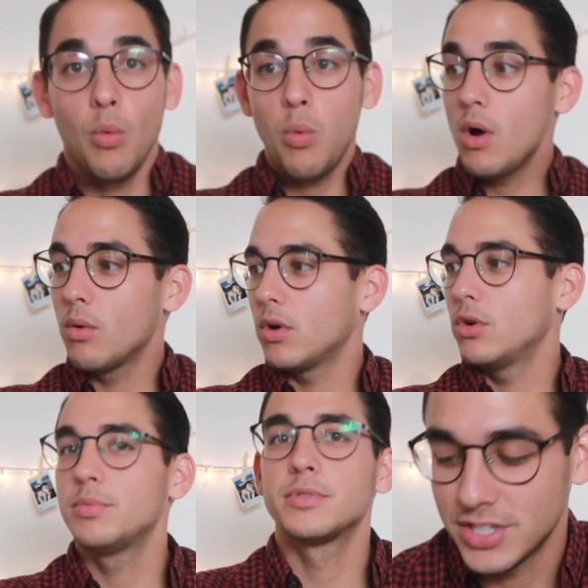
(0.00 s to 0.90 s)
Whoa,
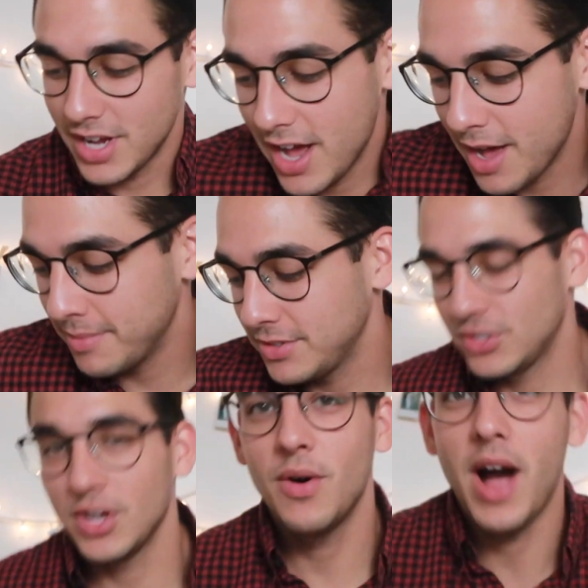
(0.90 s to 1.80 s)
oops.
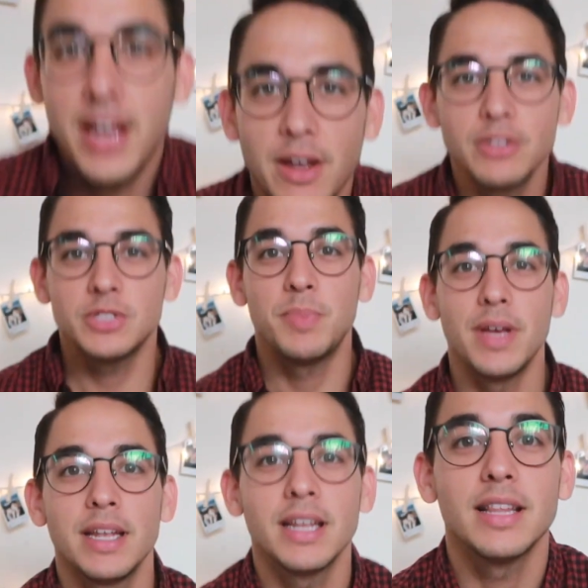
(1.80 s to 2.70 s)
So I know it's
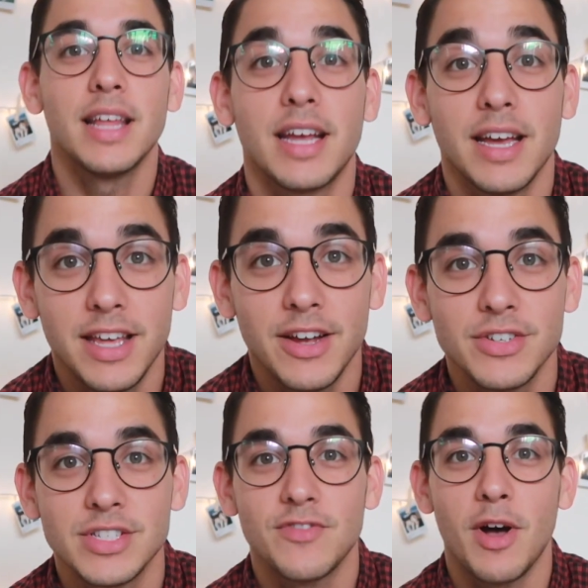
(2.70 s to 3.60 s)
been like a year
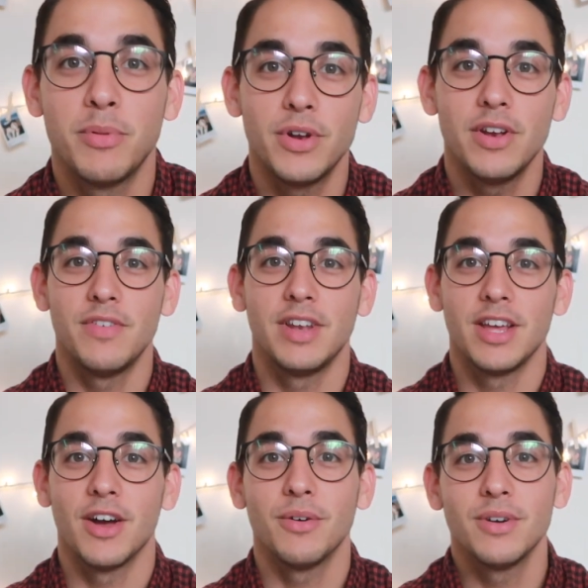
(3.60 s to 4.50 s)
since I've uploaded a
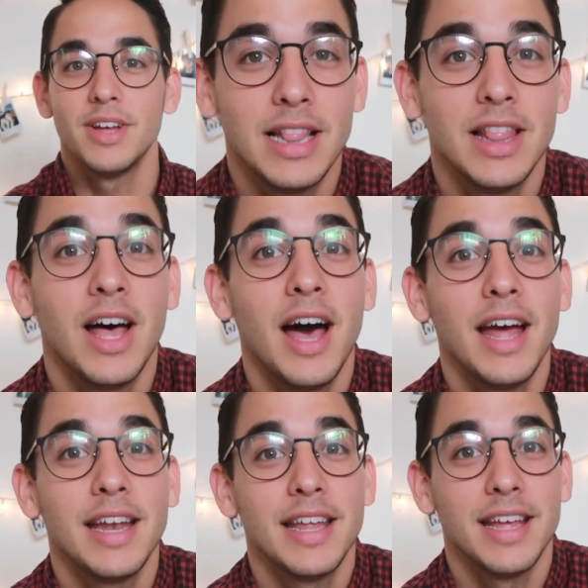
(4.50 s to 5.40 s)
video. A
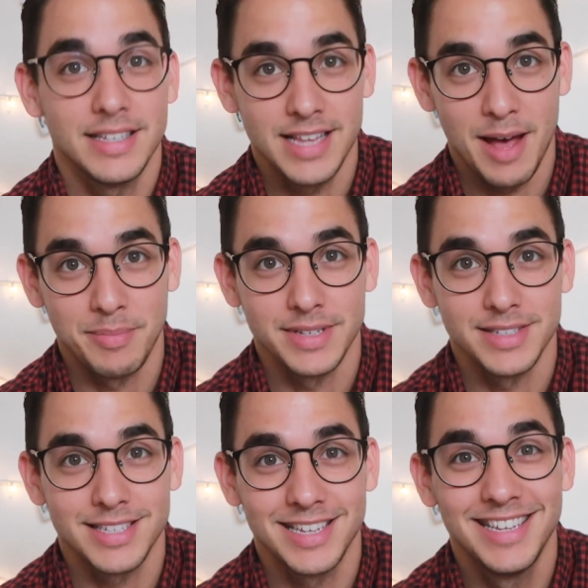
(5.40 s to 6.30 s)
lot has
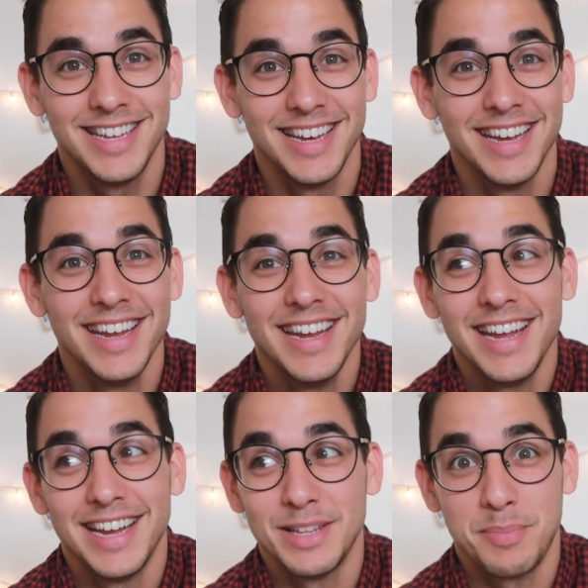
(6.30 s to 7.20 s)
happened
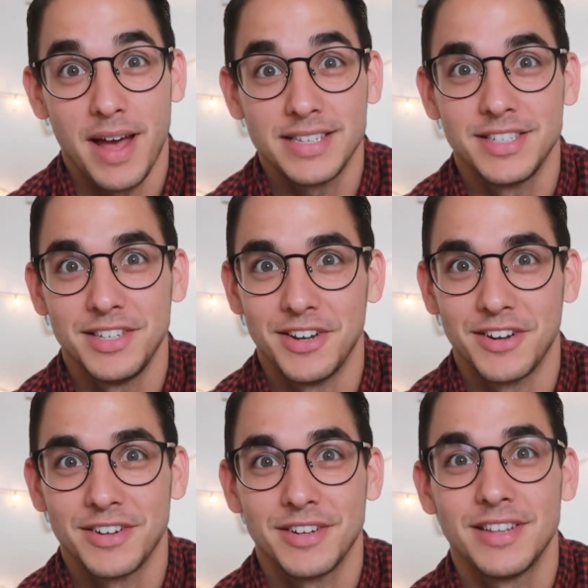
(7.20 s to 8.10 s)
in the past
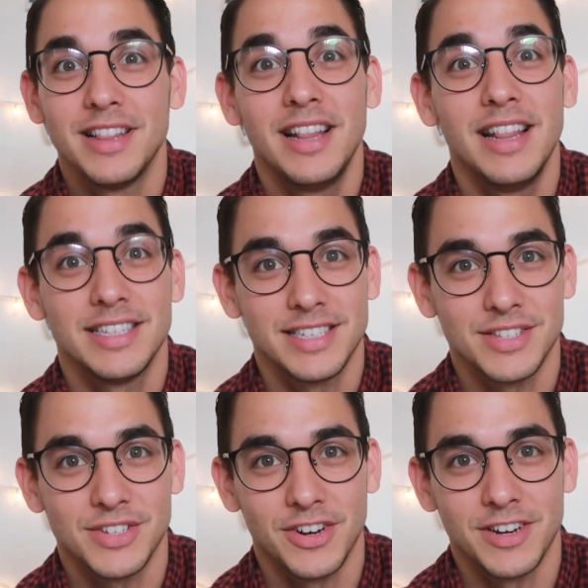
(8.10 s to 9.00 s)
year. Well, let's get
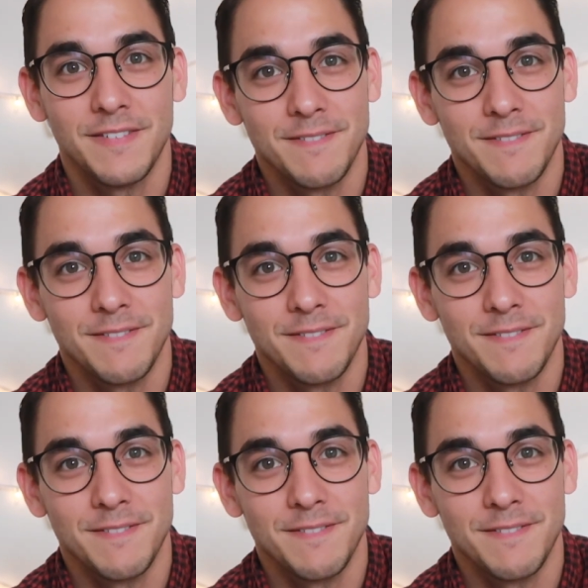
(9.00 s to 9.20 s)
started.